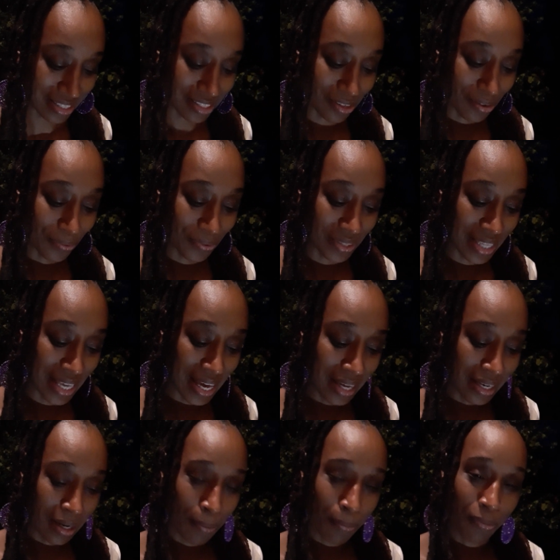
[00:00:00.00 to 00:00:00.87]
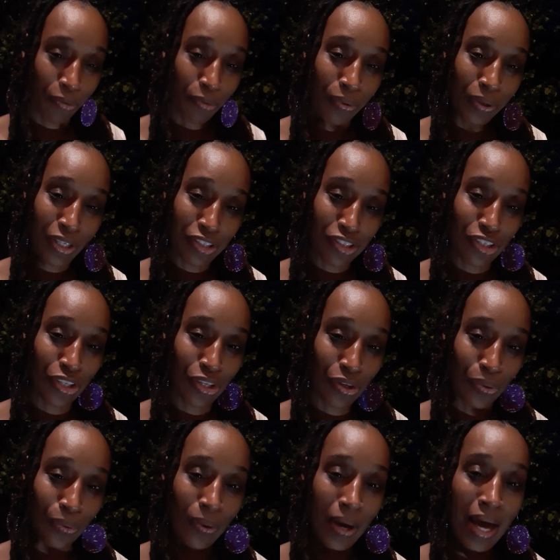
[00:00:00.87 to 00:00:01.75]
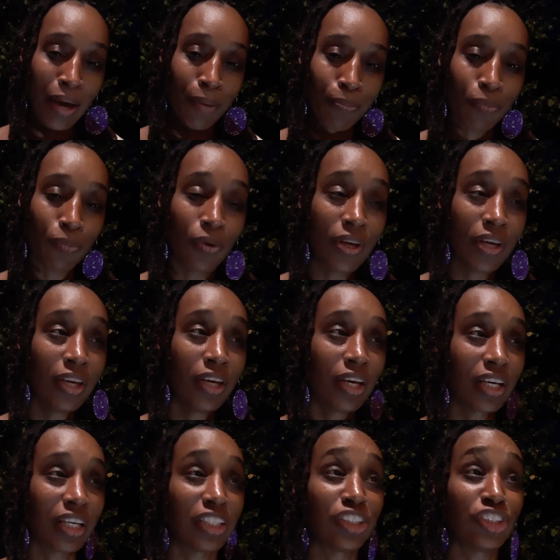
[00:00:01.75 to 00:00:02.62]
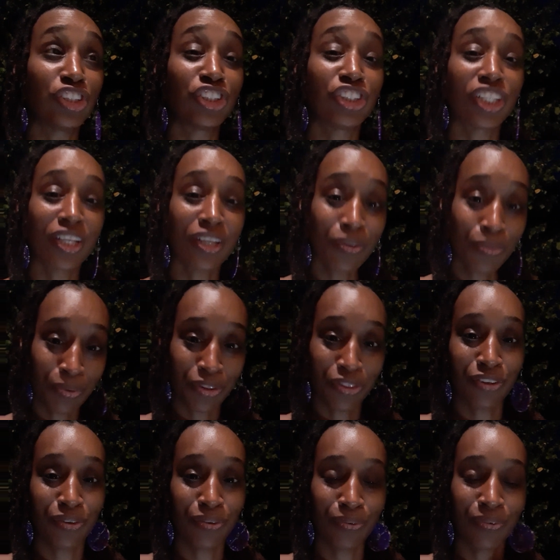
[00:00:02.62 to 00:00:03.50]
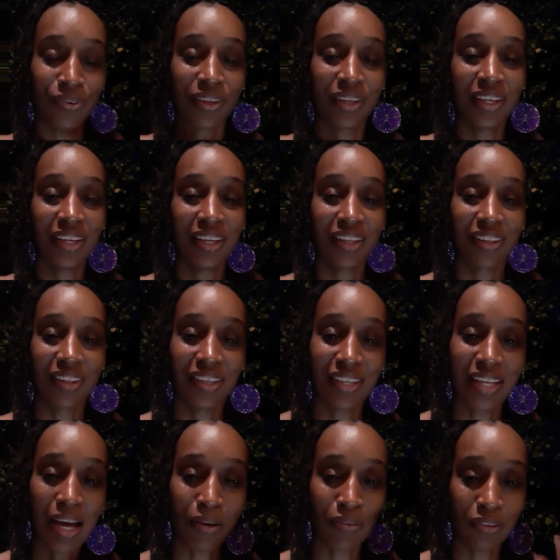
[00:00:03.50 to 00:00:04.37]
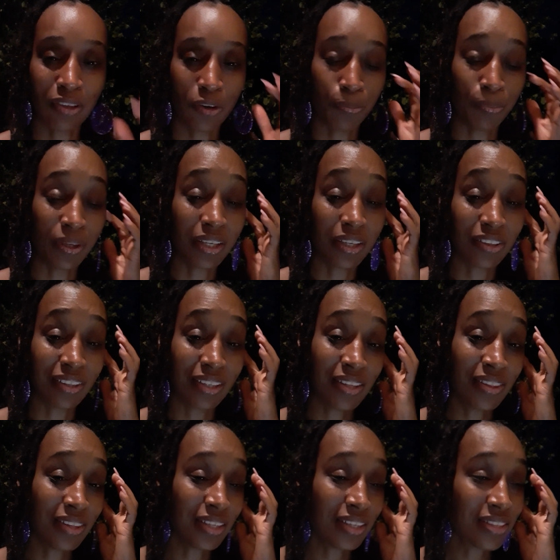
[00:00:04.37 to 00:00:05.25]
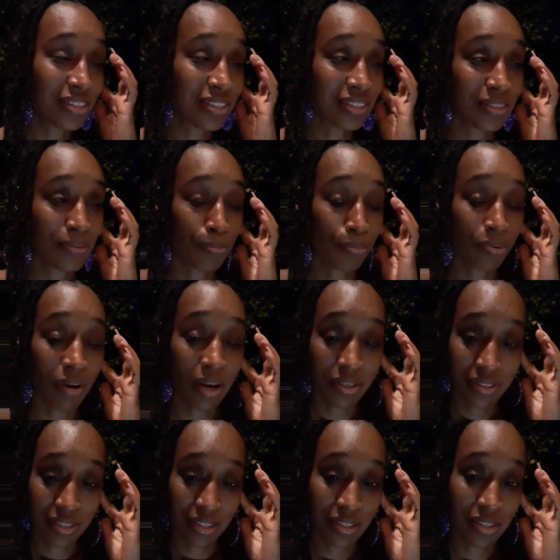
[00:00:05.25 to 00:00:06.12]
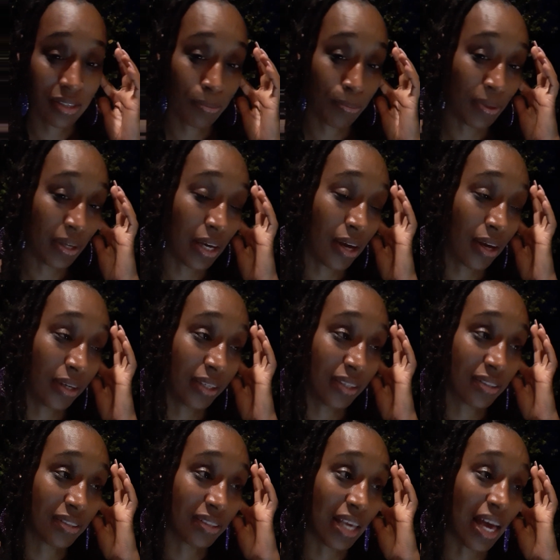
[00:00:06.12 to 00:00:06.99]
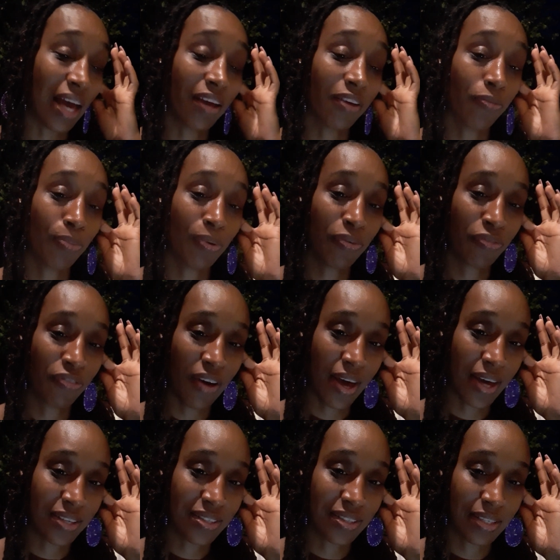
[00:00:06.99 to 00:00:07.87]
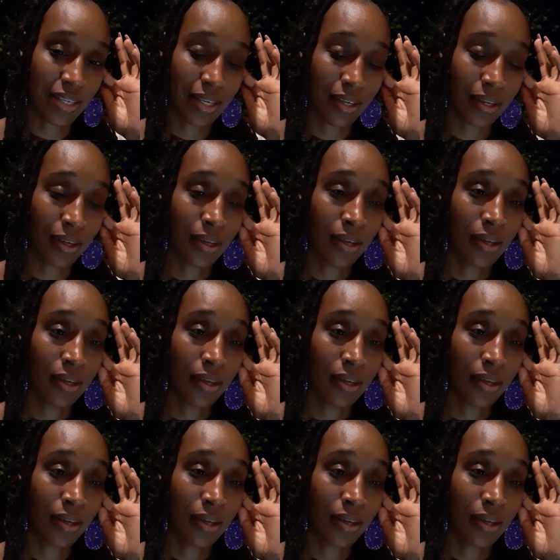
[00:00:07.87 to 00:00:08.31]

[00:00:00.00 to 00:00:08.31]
So with that, I'm going to read to you. I'm going to share with you the download, because in this process, to be honest, I have been fasting.